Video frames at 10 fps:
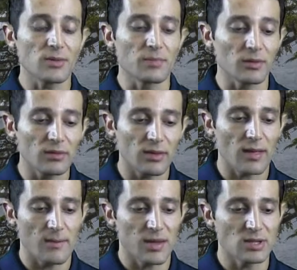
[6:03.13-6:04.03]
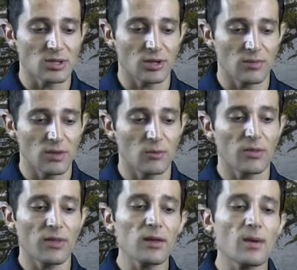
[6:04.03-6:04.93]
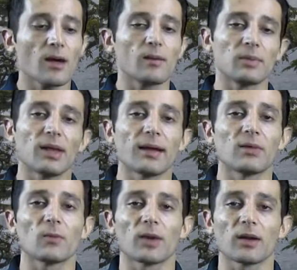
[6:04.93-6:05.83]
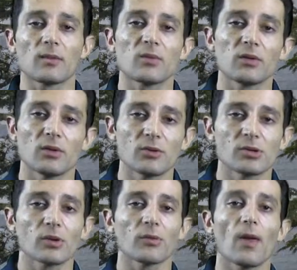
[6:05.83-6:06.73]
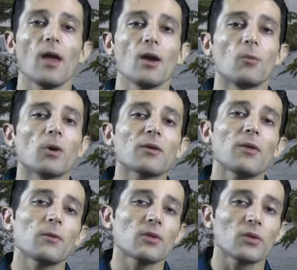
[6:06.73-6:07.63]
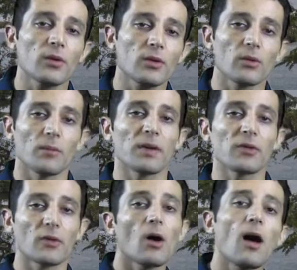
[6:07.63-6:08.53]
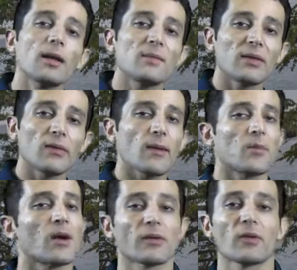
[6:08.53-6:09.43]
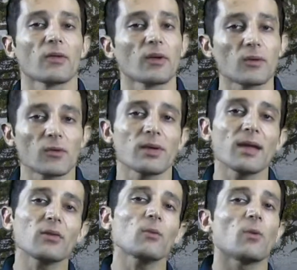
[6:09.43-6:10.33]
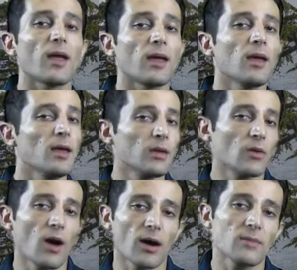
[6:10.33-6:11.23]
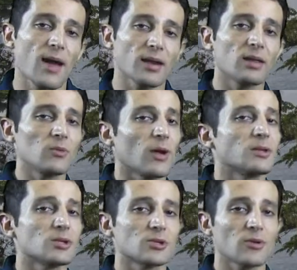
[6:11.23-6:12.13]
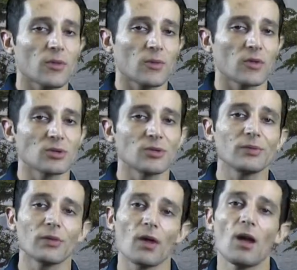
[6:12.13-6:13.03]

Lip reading: building that patient community, we think about compliance when it comes to no-shows. Workflow is critical because it automates that process. It creates a way to automatically register those issues,